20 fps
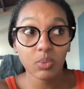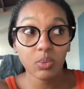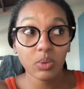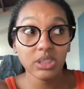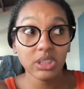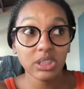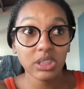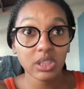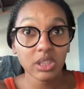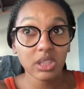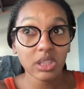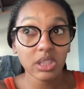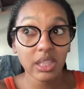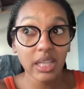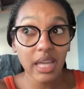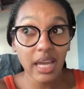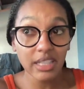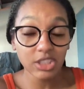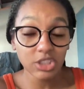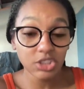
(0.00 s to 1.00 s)
was,
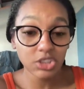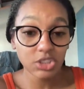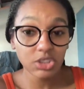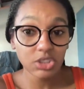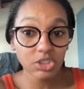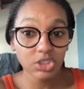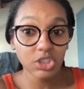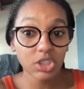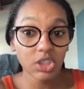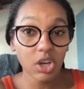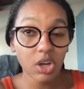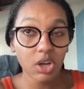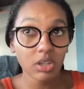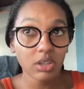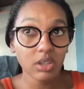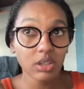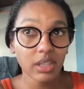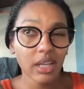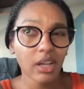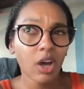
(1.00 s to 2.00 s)

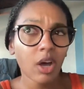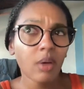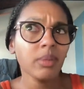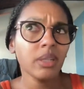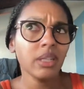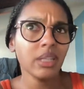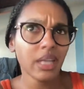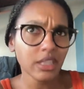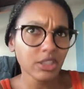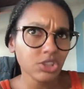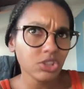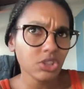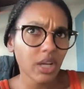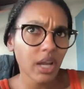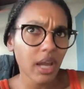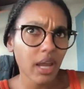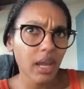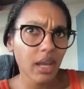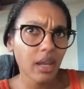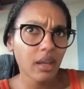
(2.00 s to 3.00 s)
they called me
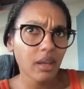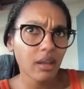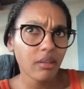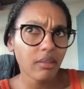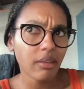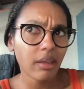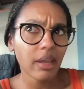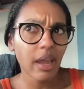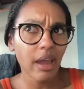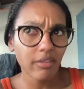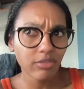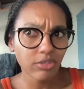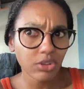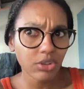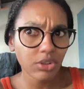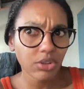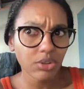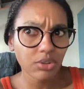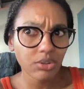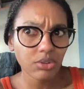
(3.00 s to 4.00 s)
yesterday, like
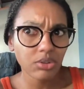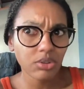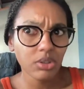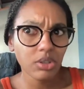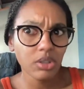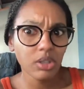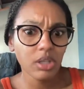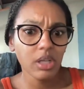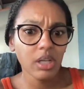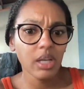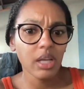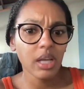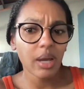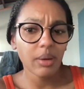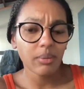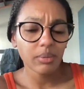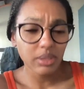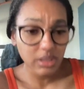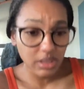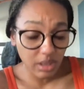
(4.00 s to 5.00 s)
afternoon.
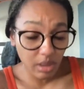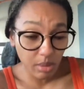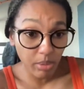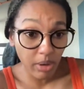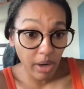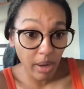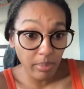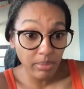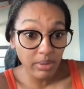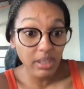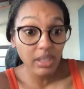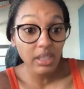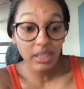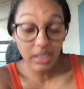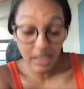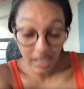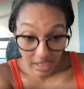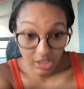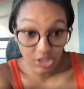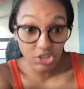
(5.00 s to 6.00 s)
I went to the
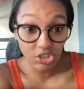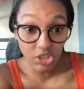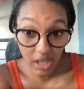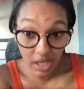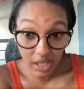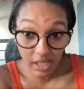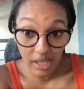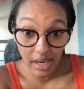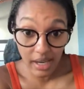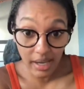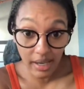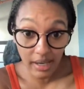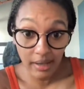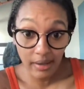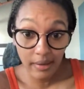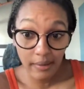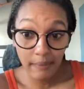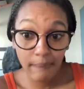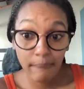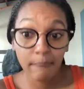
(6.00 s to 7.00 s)
property yesterday
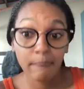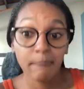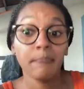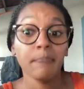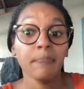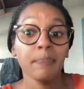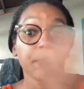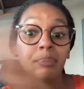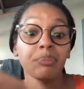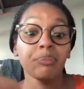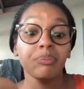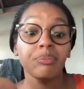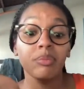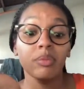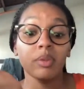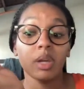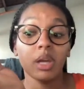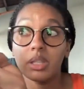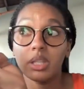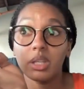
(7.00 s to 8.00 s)
night.
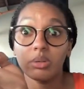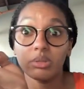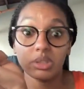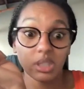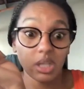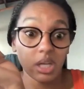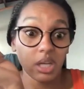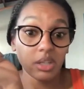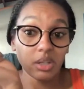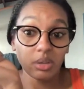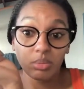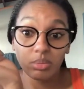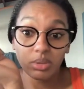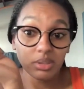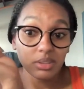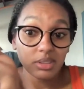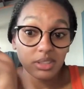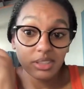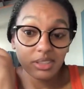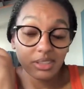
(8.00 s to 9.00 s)
There was other
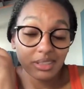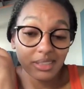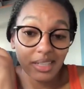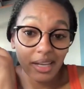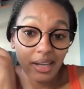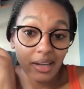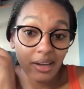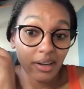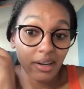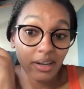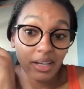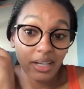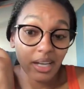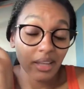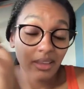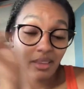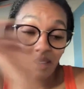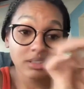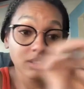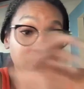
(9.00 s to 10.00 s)
realtors there, and
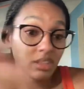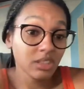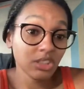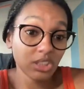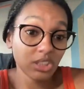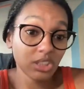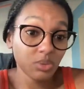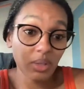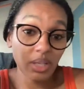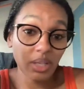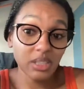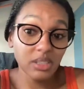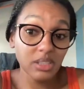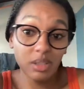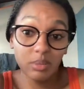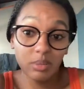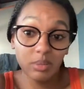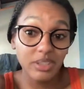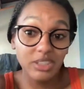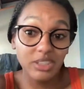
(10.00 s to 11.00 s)
I literally just went and
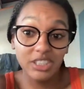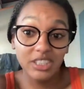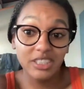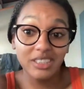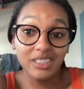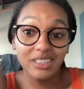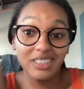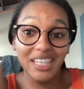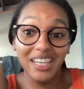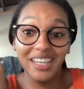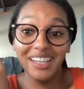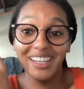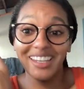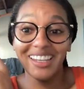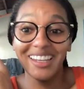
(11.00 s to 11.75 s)
took pictures